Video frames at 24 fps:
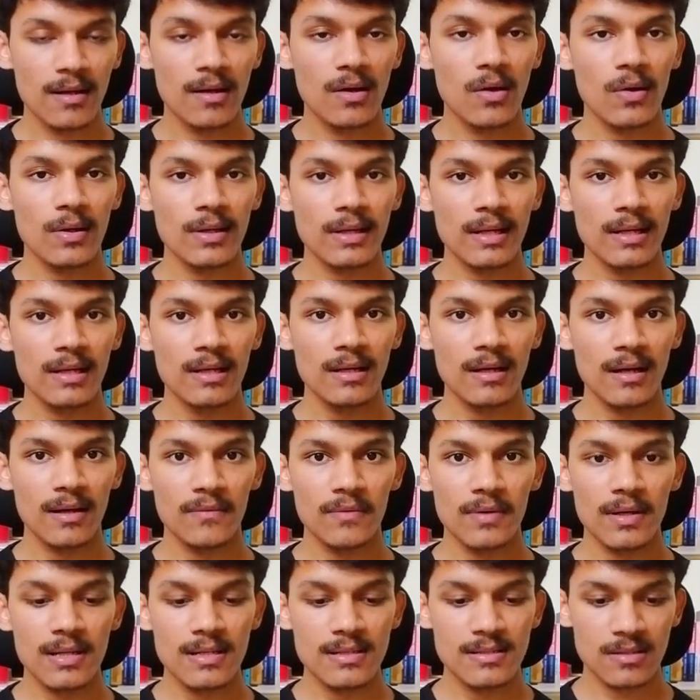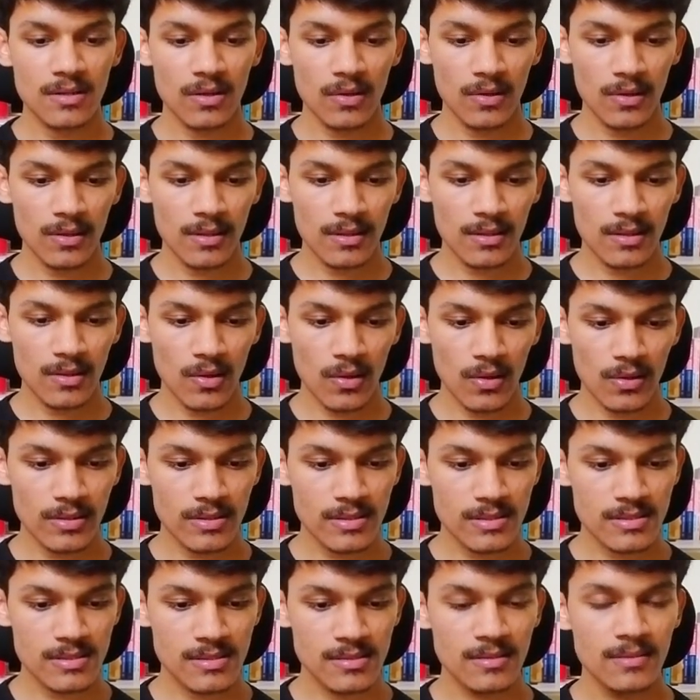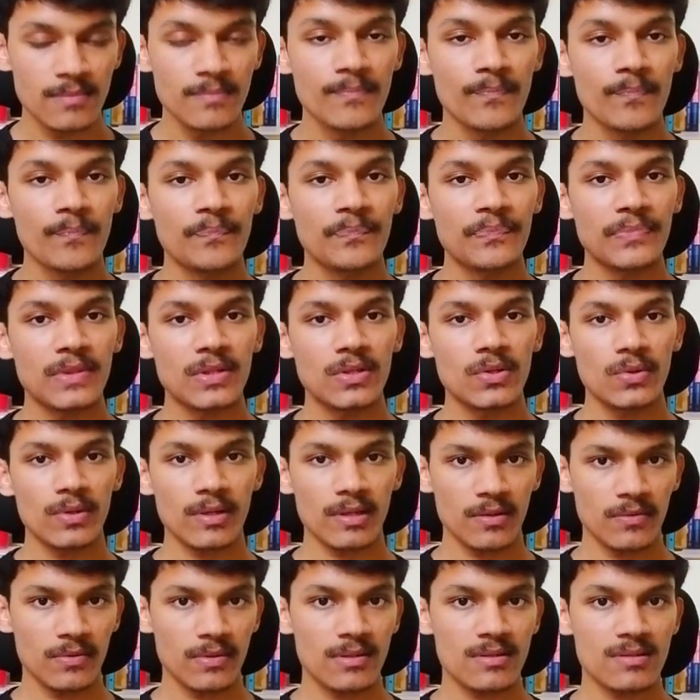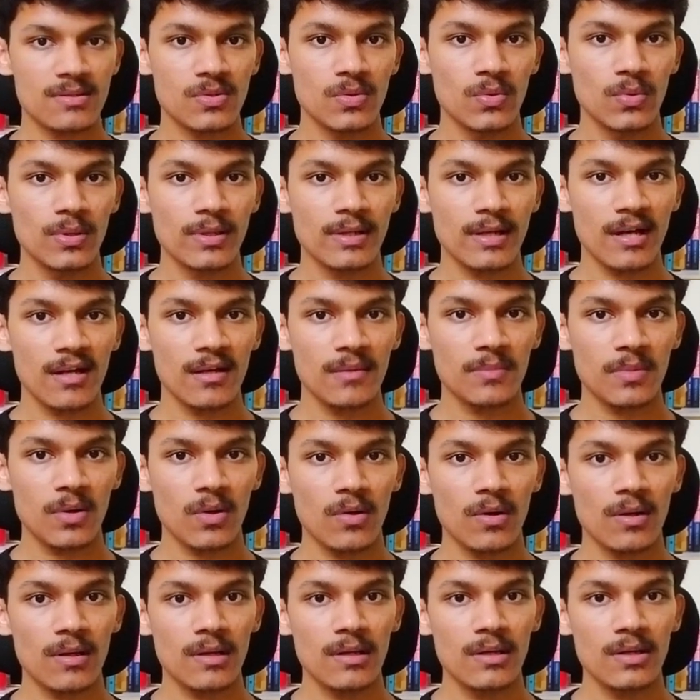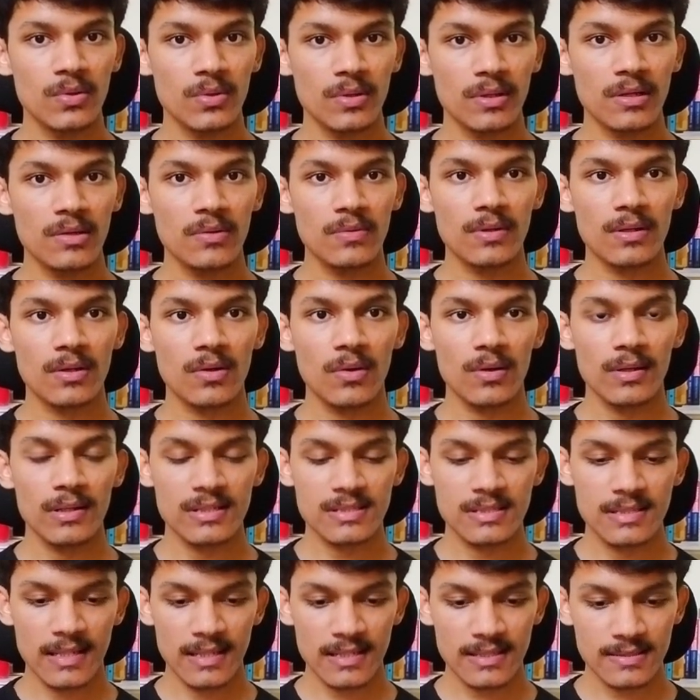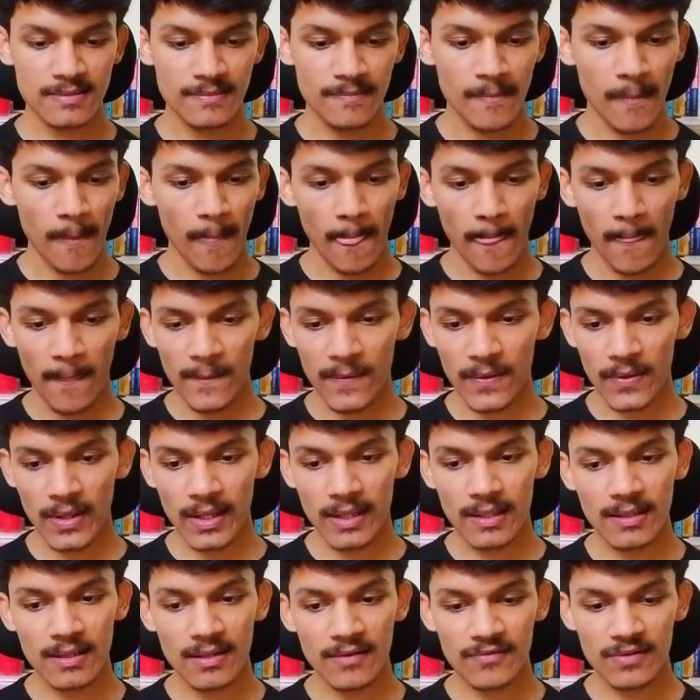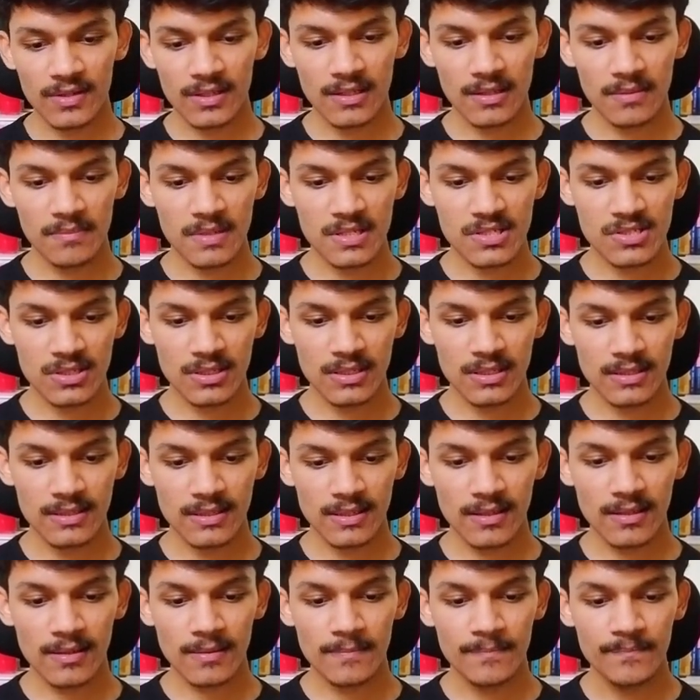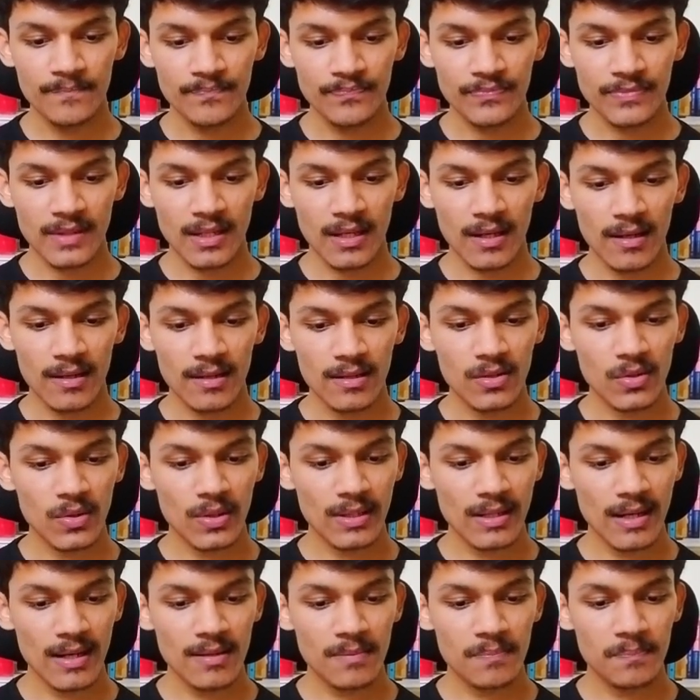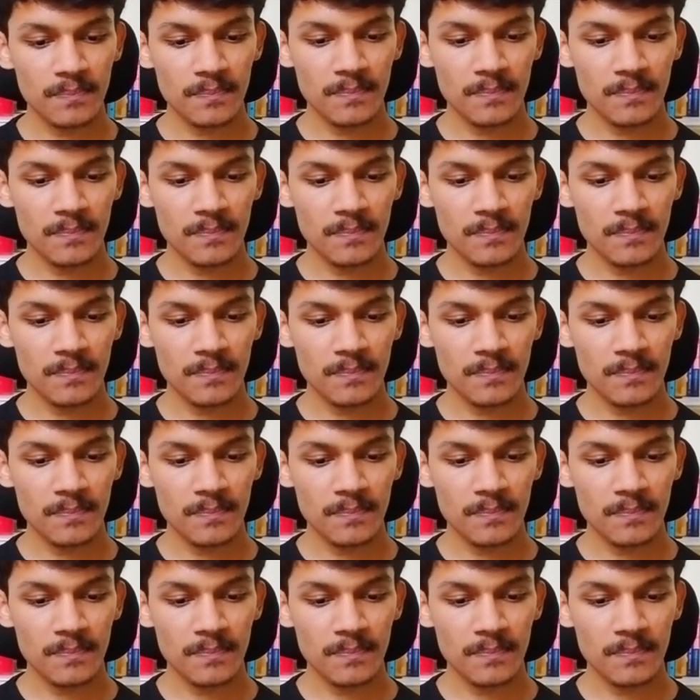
got any awards or honors during your school time or during your college days, you can definitely mention it there, and you can add